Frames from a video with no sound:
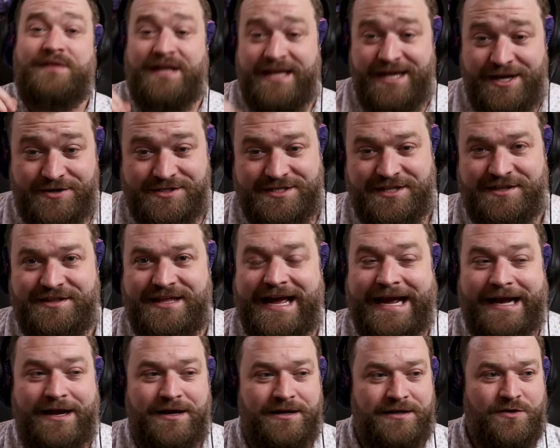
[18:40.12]
here's the
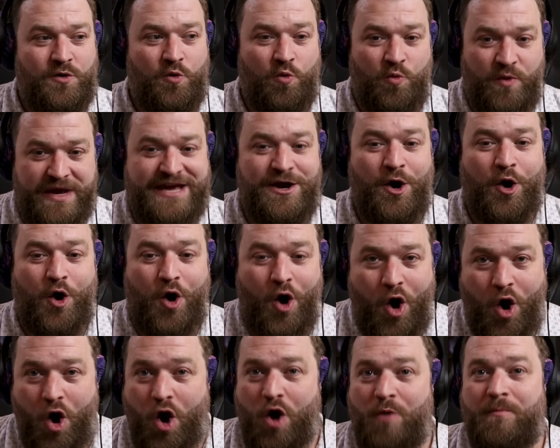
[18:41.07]
thing we are
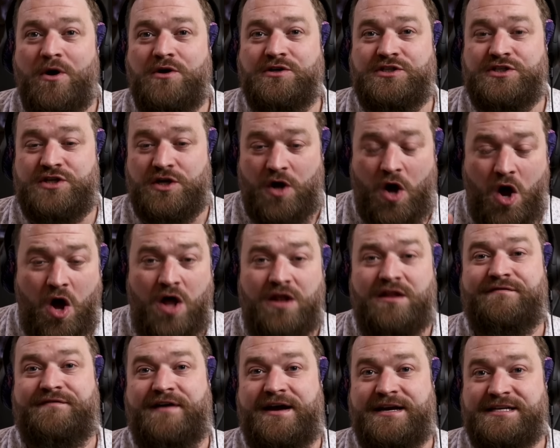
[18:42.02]
almost
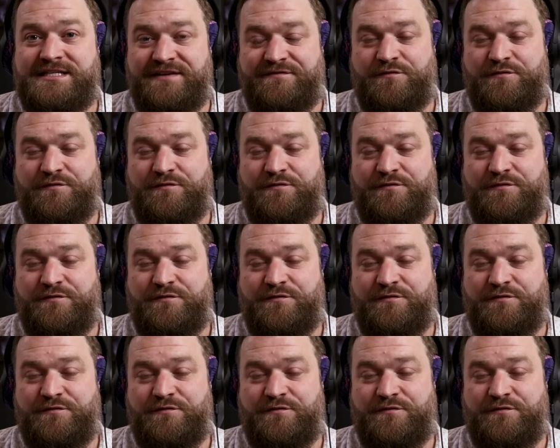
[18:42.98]
all of us,